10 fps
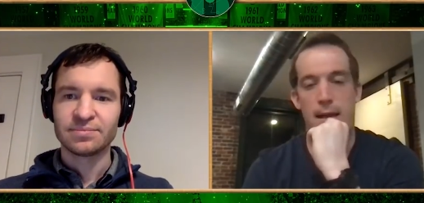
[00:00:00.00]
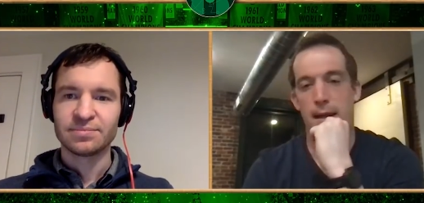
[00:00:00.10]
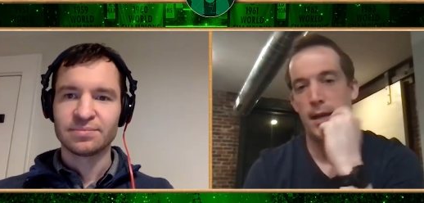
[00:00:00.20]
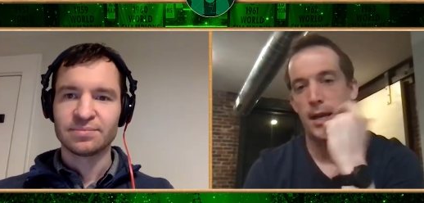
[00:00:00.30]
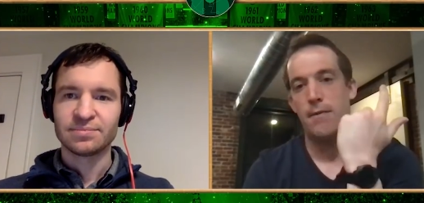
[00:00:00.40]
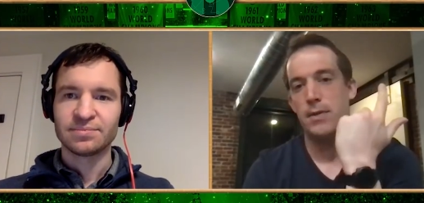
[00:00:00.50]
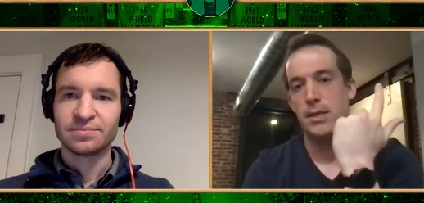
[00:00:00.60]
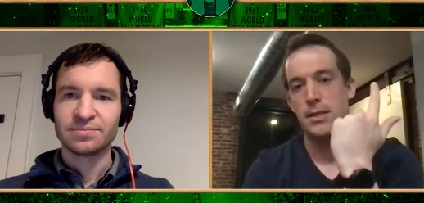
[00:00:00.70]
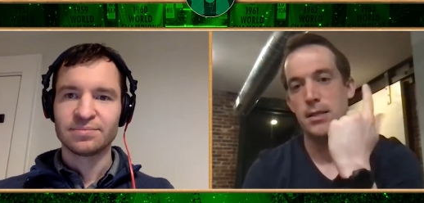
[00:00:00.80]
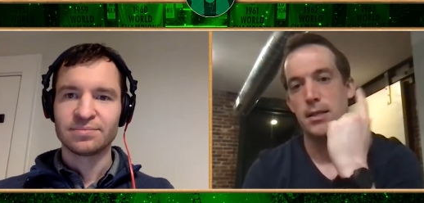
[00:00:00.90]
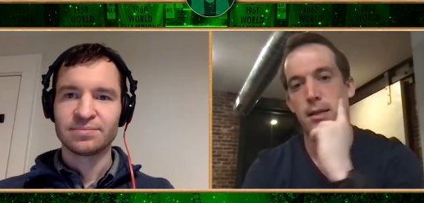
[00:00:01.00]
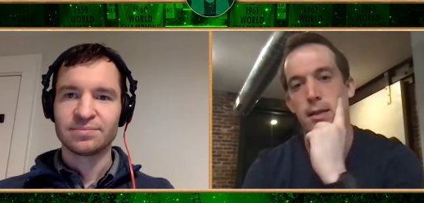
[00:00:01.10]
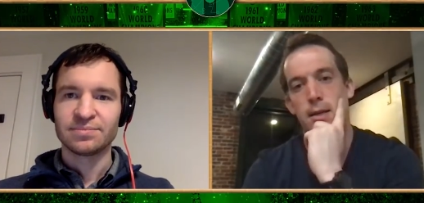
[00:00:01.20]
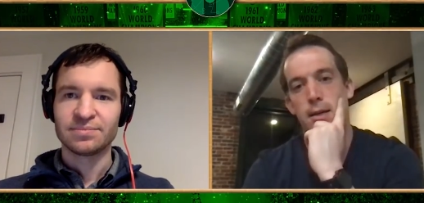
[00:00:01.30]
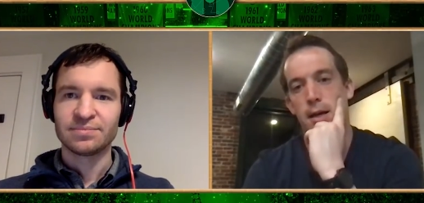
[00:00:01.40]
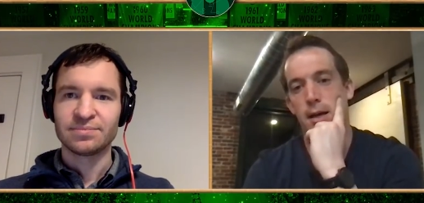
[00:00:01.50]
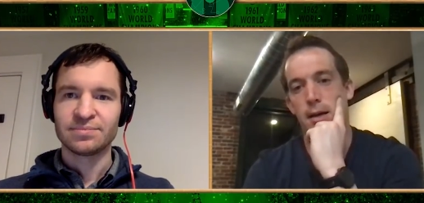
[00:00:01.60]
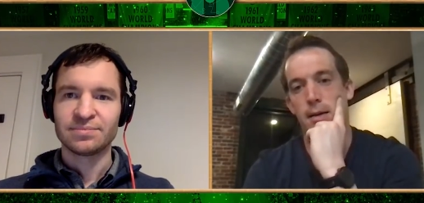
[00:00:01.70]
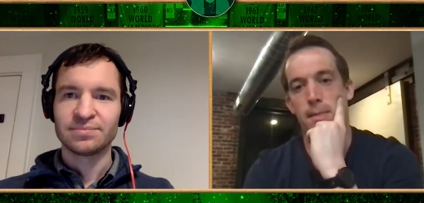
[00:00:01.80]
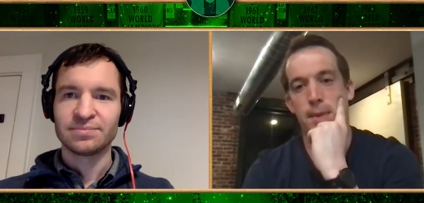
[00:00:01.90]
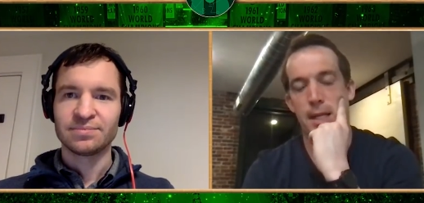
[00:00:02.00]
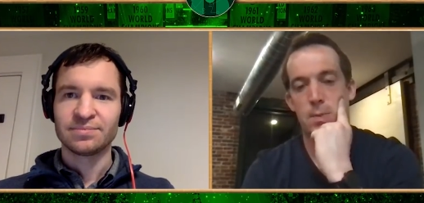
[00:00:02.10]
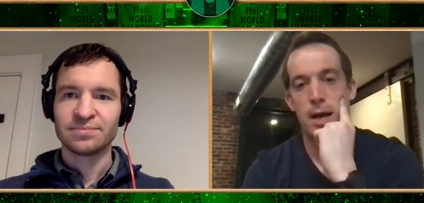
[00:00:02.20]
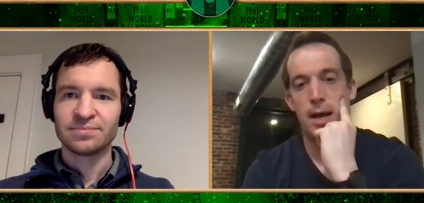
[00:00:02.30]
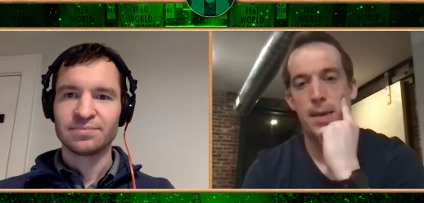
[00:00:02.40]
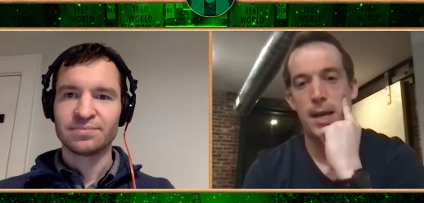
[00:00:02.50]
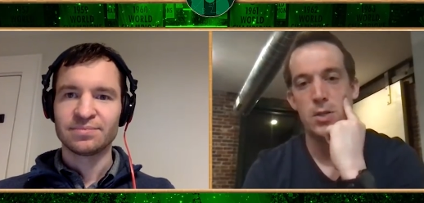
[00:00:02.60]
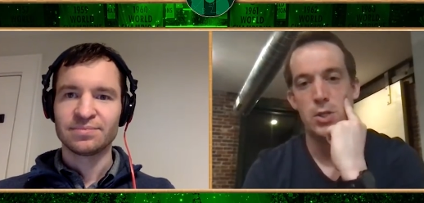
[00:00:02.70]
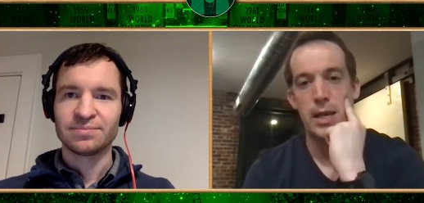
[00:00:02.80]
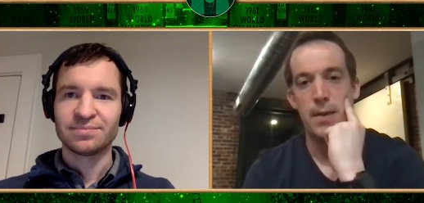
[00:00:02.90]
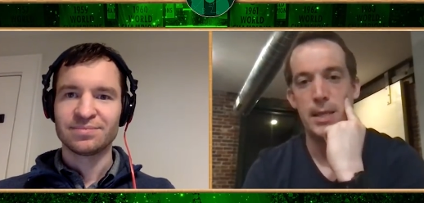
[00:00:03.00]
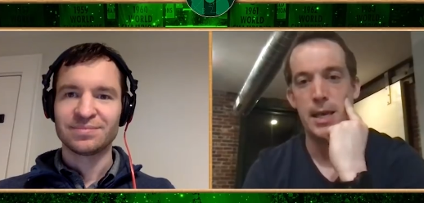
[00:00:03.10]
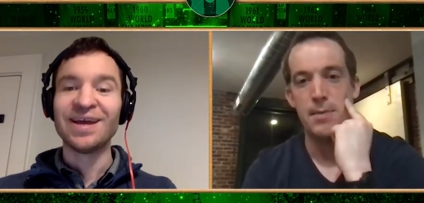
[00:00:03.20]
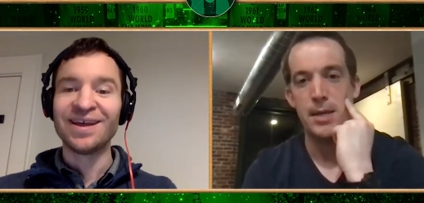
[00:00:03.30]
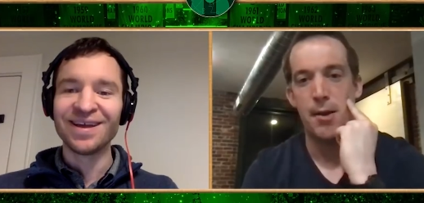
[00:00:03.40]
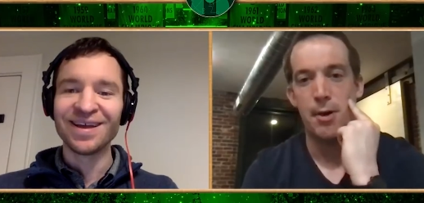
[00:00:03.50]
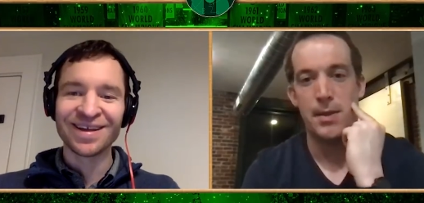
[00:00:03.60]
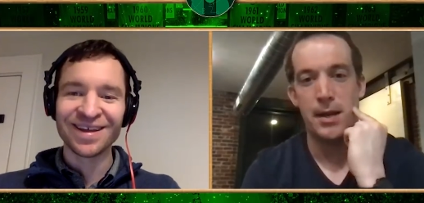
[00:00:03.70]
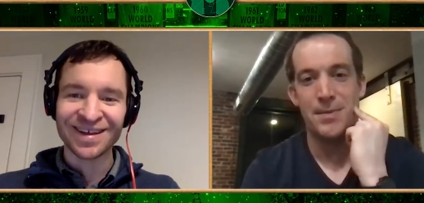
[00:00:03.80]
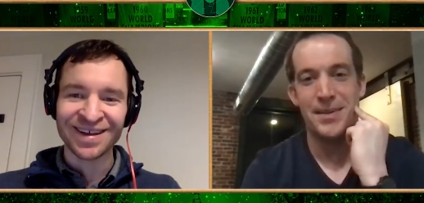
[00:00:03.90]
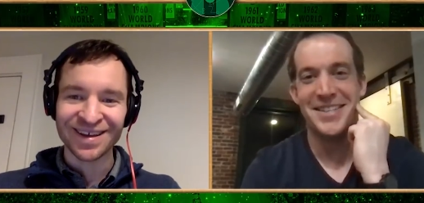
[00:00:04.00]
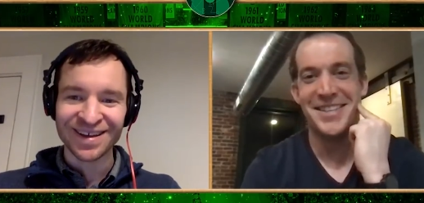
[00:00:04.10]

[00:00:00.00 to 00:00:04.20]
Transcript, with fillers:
Speaker 1: And, and obviously, um, that's why I'm not a GM in the NBA right there.